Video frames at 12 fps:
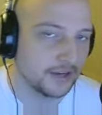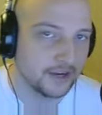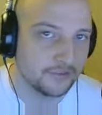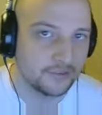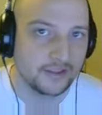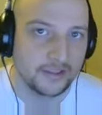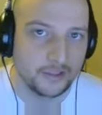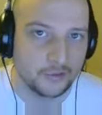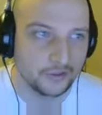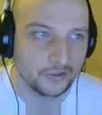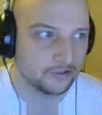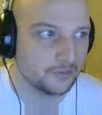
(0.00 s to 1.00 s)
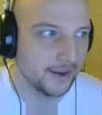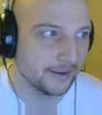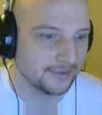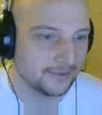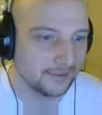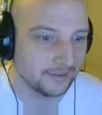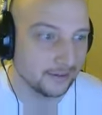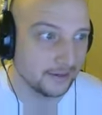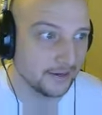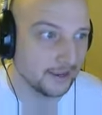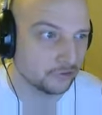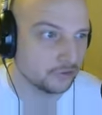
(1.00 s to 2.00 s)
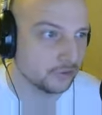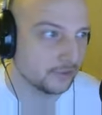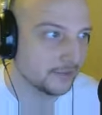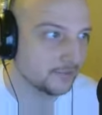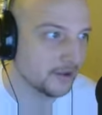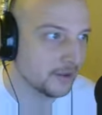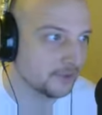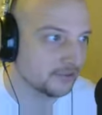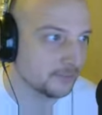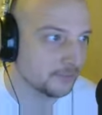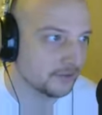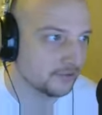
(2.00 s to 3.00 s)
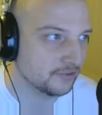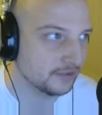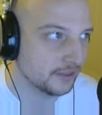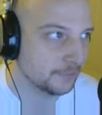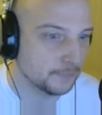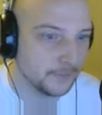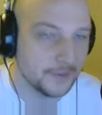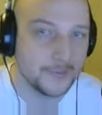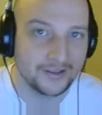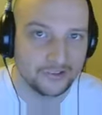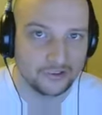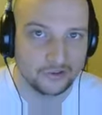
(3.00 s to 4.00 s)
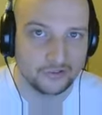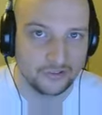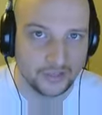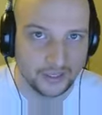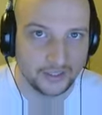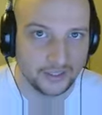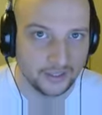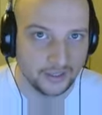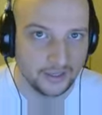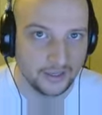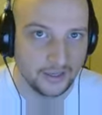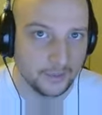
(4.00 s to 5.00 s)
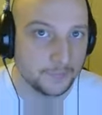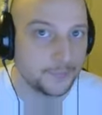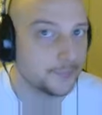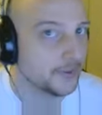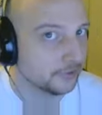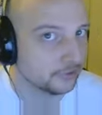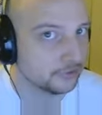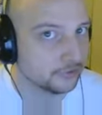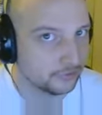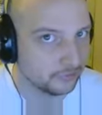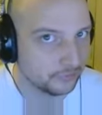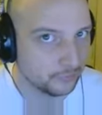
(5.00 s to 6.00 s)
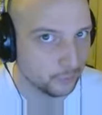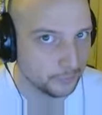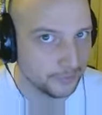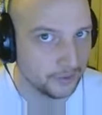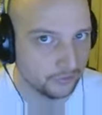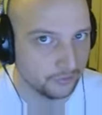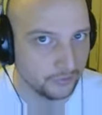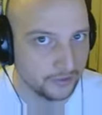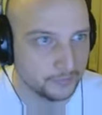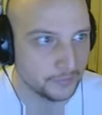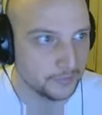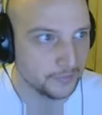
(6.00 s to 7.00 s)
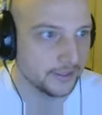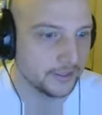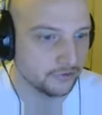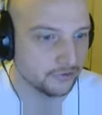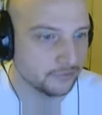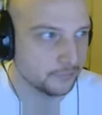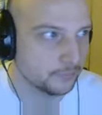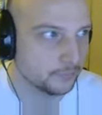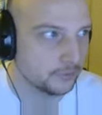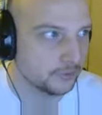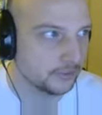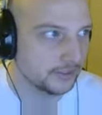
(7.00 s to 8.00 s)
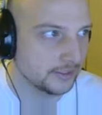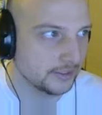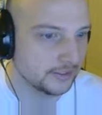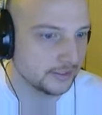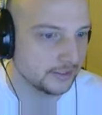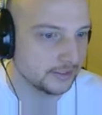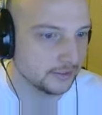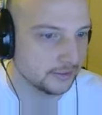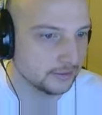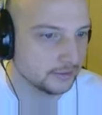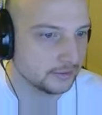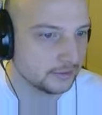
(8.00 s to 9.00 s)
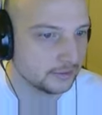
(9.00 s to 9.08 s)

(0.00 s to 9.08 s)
it's got everything that you would expect in like an actual laptop, except it's like, imagine taking a better, more powerful Raspberry Pi and just putting it in here.